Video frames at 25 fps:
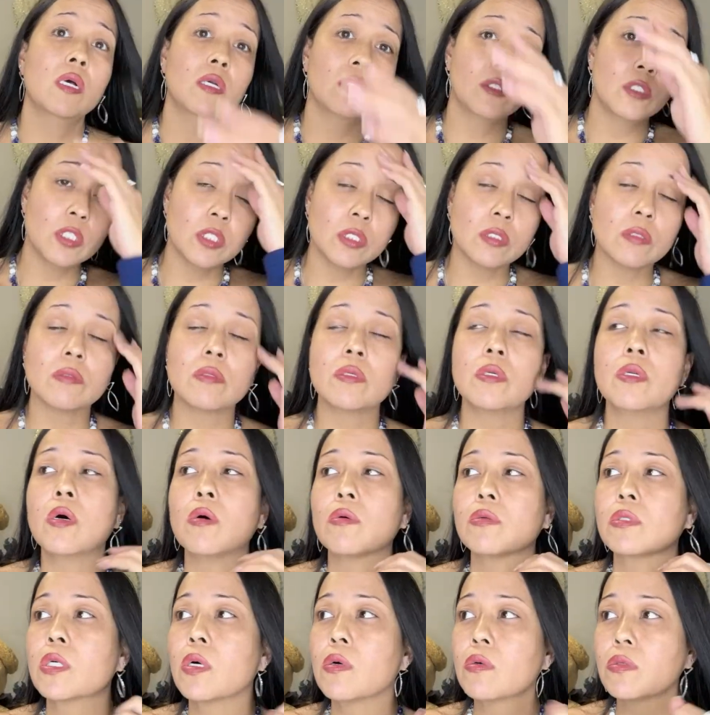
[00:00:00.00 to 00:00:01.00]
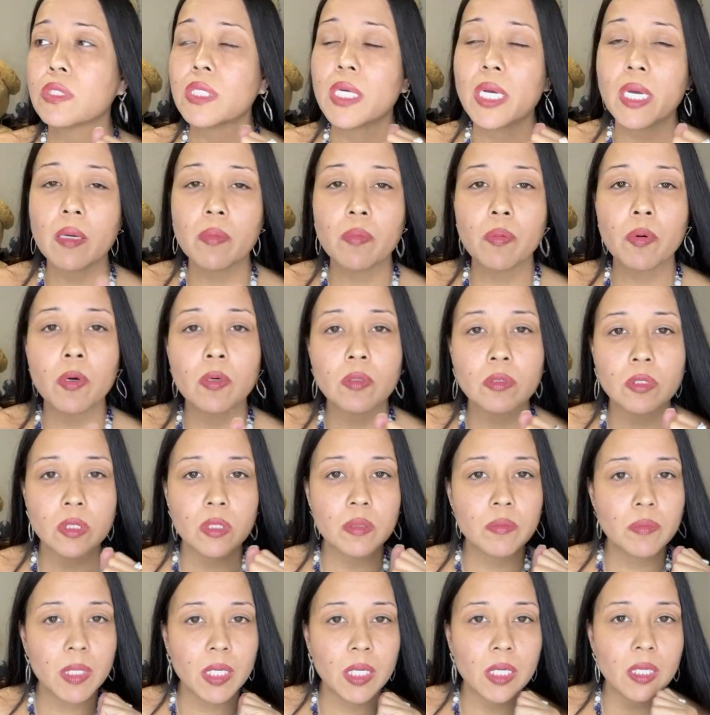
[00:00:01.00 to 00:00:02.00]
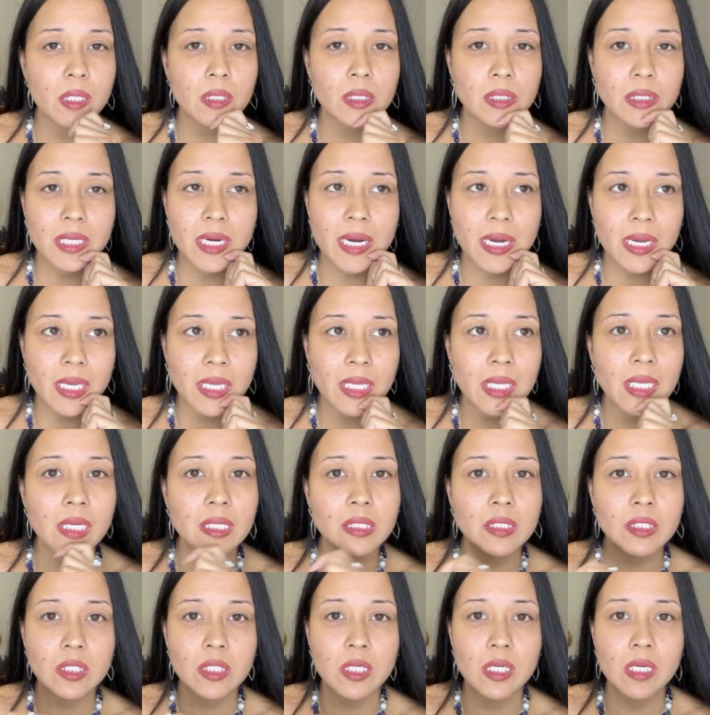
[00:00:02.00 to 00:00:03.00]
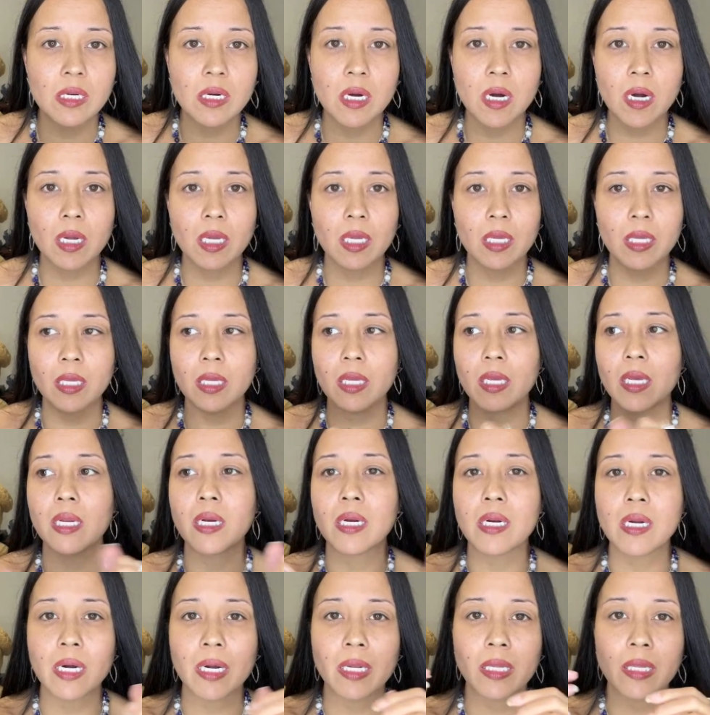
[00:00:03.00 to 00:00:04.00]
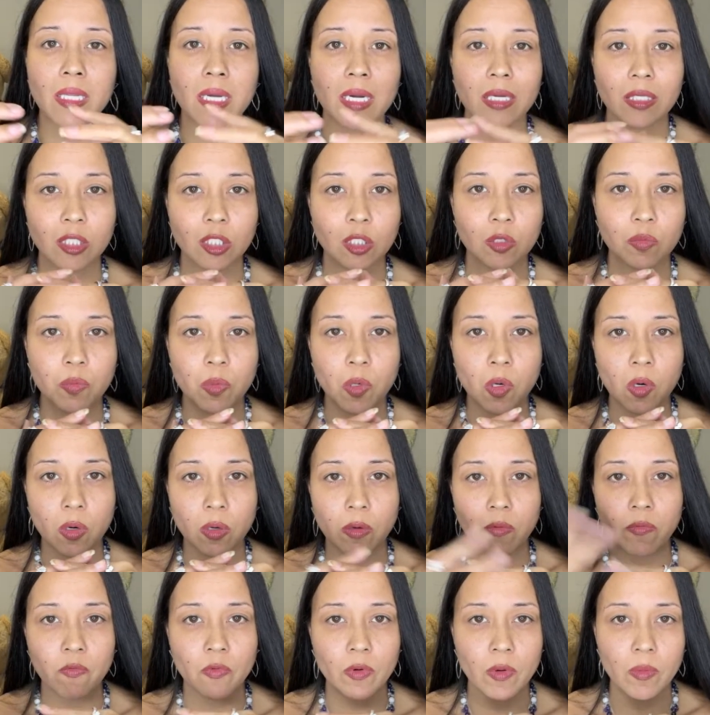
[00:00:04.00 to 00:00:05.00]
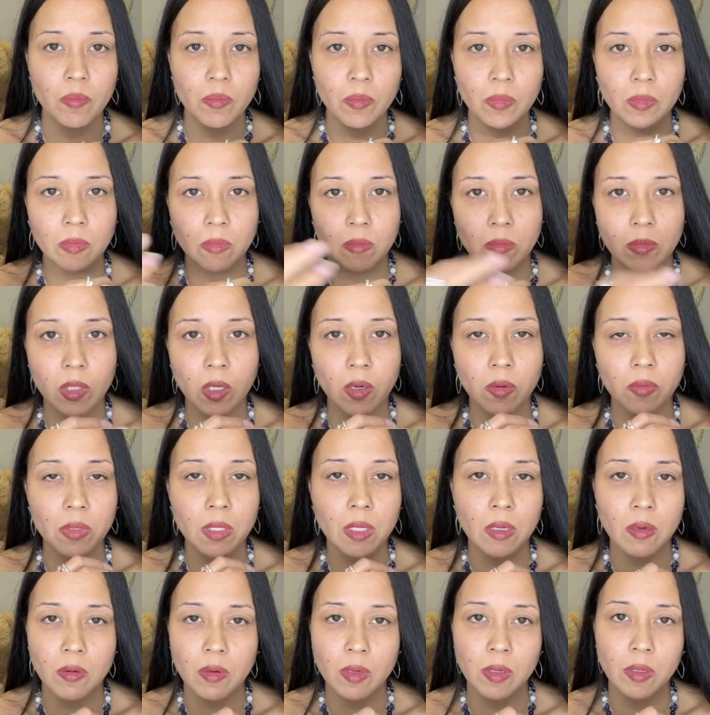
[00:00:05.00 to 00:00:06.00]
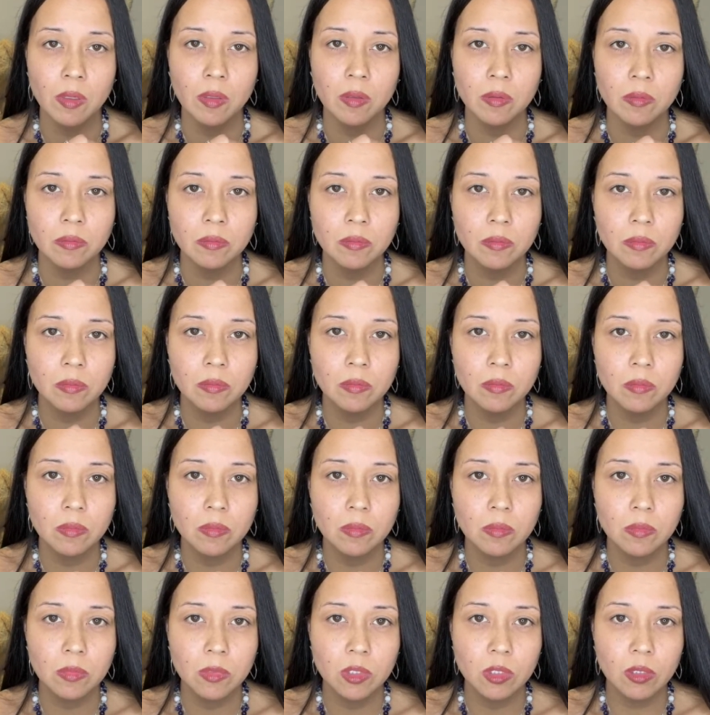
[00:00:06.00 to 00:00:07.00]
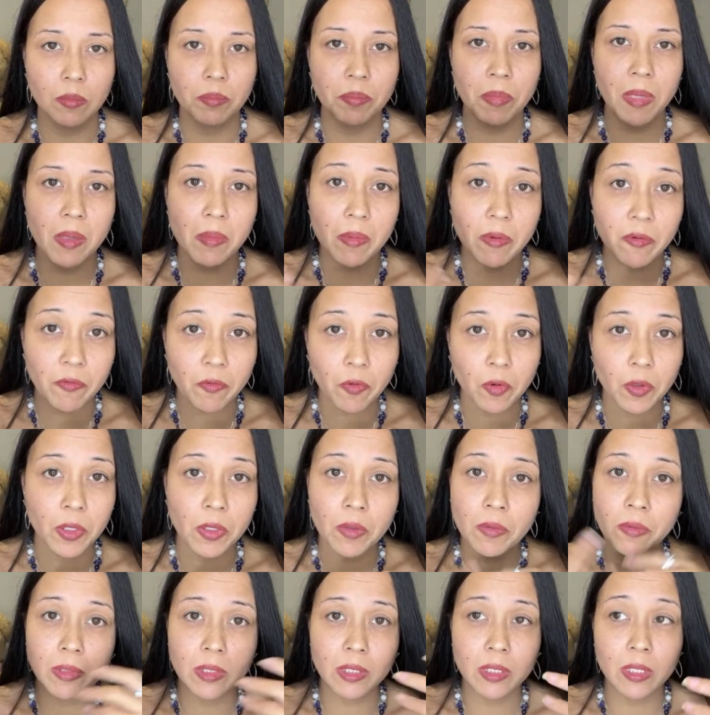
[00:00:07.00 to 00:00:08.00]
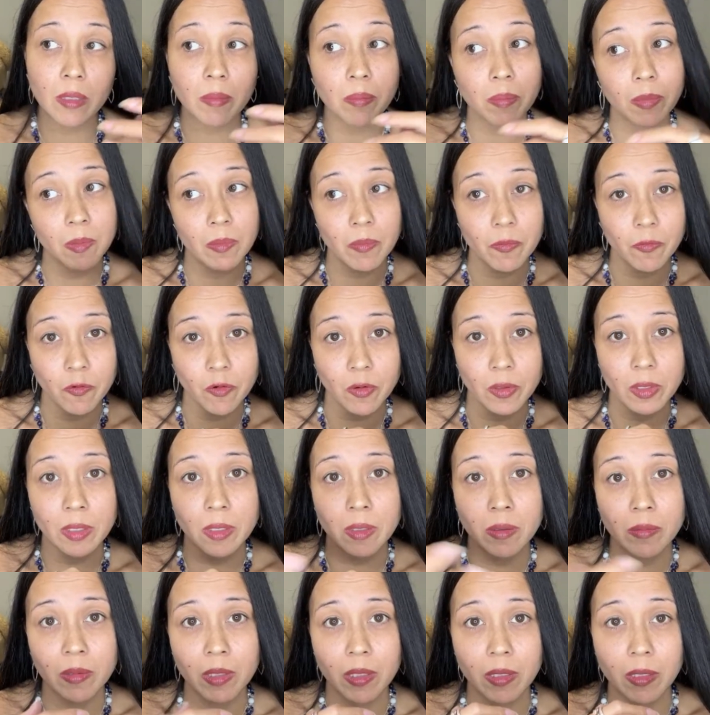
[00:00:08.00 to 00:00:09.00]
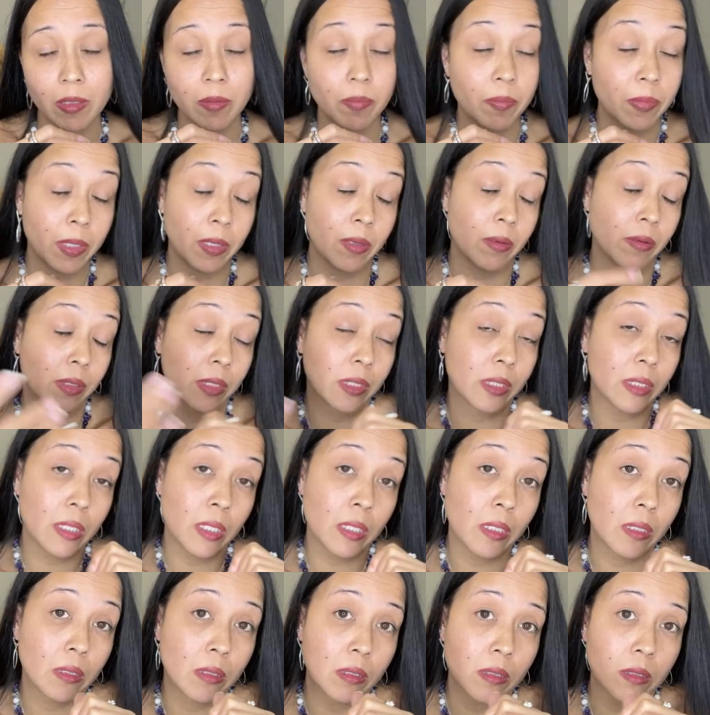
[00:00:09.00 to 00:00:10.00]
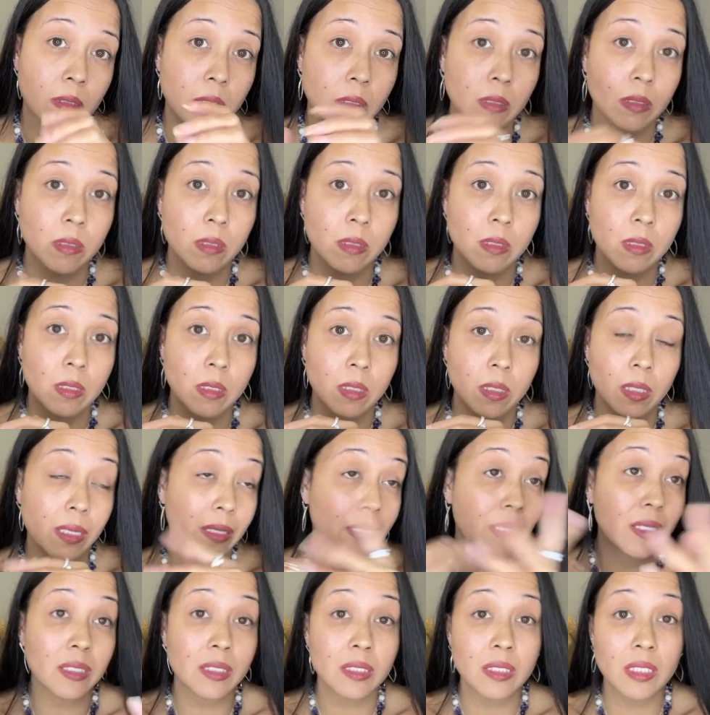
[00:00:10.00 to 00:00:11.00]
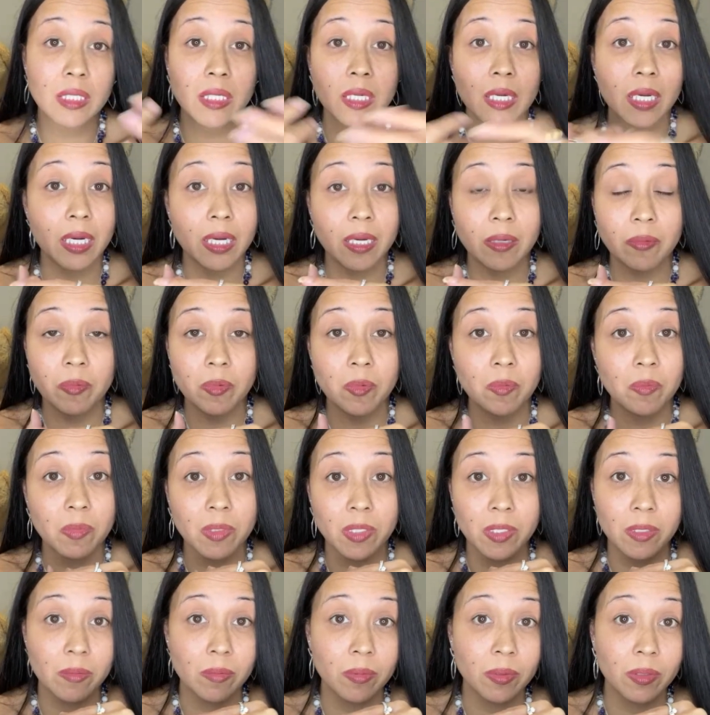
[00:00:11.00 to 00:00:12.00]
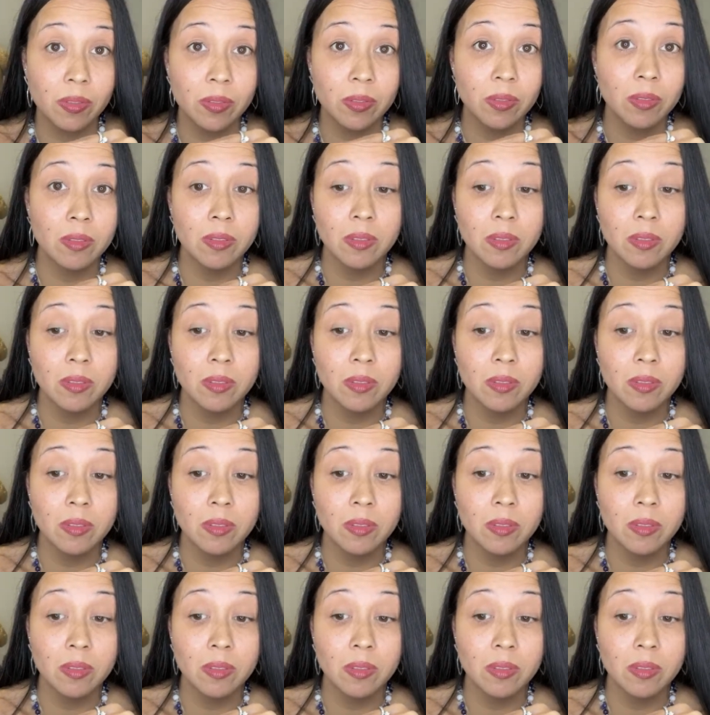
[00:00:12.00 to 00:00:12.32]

Just, don't take it personally because that kiss did not ignite that spark from on their end. Maybe for you it did, but for them it apparently didn't. And that's going to happen, baby.